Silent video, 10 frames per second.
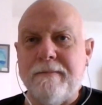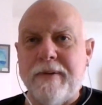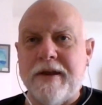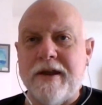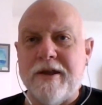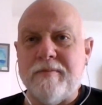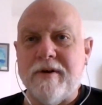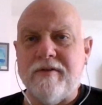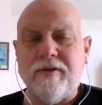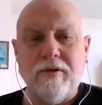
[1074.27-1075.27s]
pen name
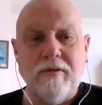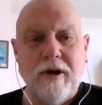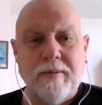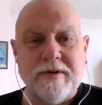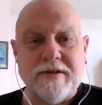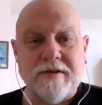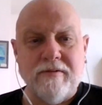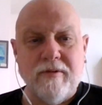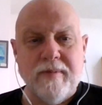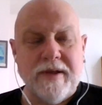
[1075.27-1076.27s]
of Nora Roberts, the
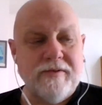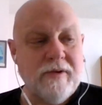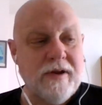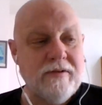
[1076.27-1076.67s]
romance writer,